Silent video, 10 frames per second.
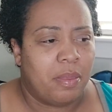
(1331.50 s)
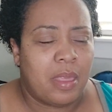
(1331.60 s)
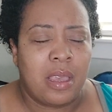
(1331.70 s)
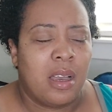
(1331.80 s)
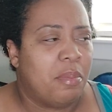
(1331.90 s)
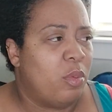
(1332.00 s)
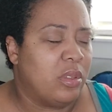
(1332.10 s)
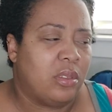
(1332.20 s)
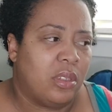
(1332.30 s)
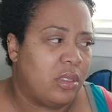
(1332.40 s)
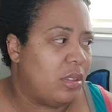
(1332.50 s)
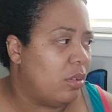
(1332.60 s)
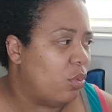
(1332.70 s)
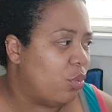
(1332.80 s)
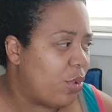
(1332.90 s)
That couple was just
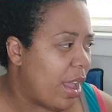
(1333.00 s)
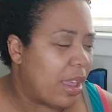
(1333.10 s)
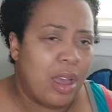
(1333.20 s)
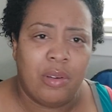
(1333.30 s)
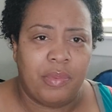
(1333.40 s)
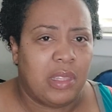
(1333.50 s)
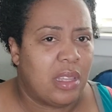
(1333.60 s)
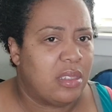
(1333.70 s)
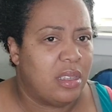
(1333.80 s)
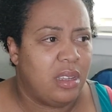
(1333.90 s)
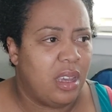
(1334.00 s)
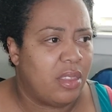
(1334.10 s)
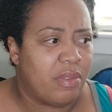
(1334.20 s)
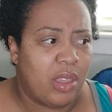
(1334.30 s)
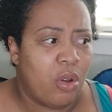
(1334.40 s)
a wreck. I don't even think they stay
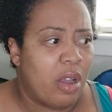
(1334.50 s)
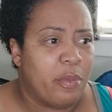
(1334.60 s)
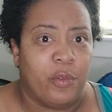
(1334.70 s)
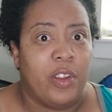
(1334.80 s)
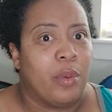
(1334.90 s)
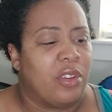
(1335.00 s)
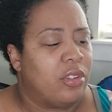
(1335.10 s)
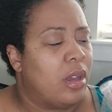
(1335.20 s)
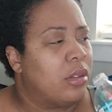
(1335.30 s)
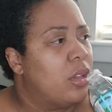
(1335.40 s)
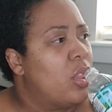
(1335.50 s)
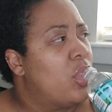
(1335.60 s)
together. If they are, I'm very shocked.